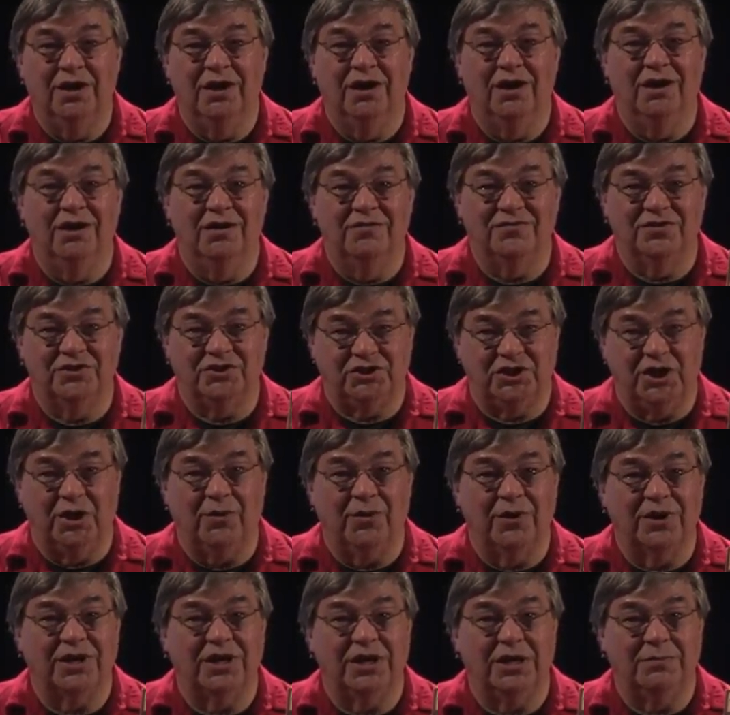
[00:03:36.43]
of the
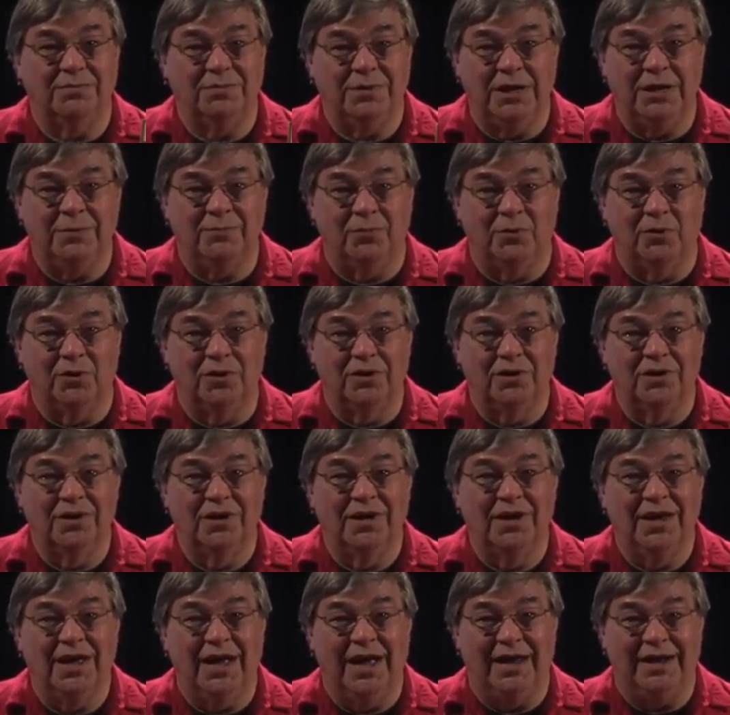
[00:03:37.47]
Cherokee people
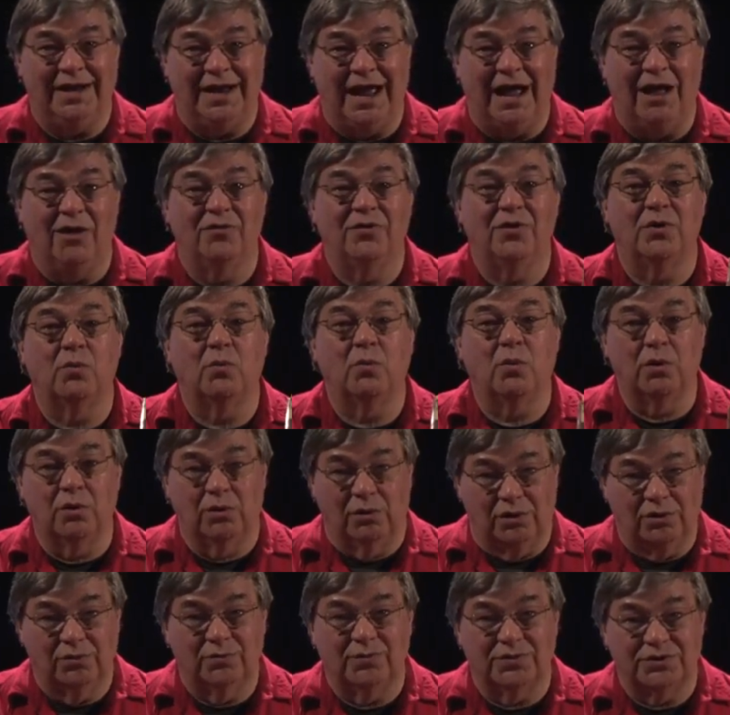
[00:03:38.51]
and how their
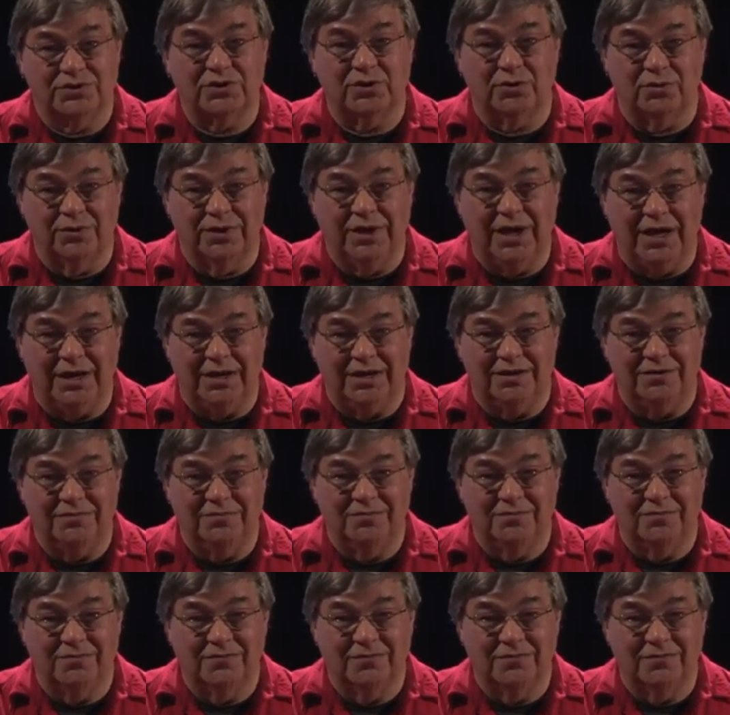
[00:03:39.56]
world was created.